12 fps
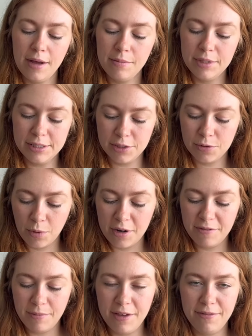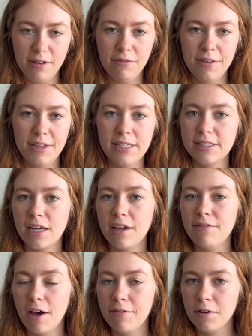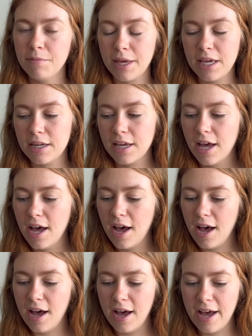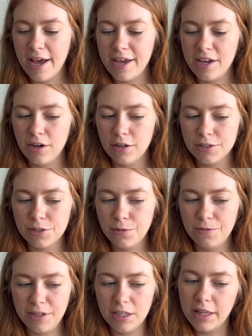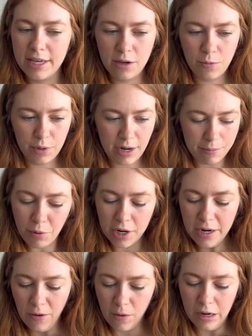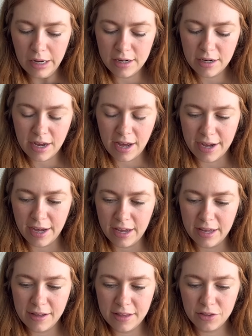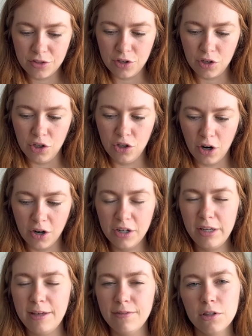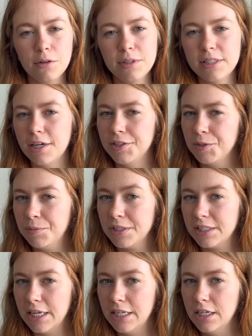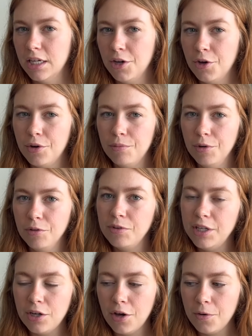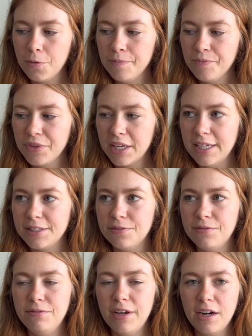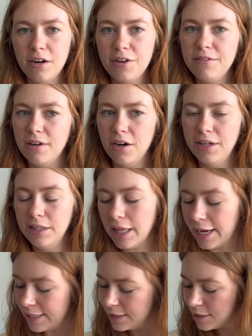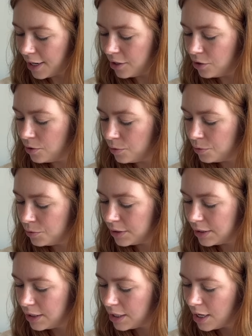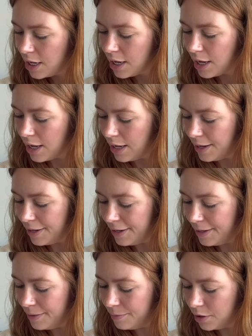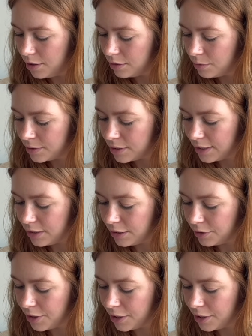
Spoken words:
This is one of my favorite things that I've ever made. I also feel like when I put it on, the yarn, even though it's 100% merino, it's very, very light. I used, what's I needle?